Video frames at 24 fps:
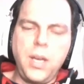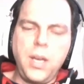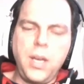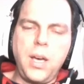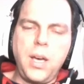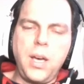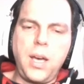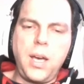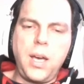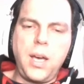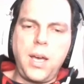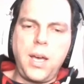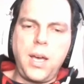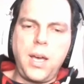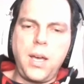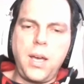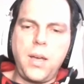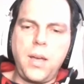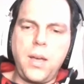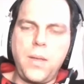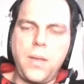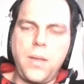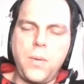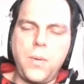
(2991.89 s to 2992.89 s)

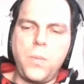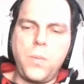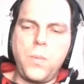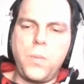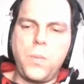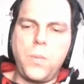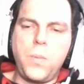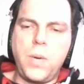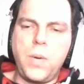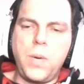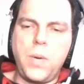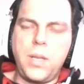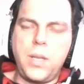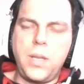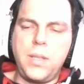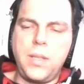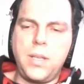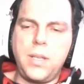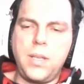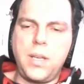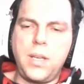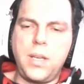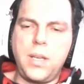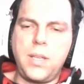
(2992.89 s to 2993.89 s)
uh, where
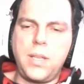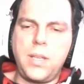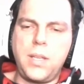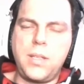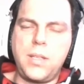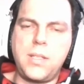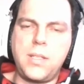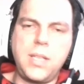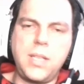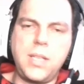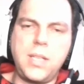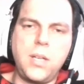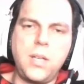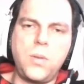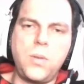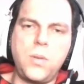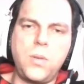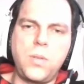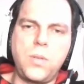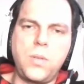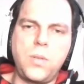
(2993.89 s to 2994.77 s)
uh, the CEO,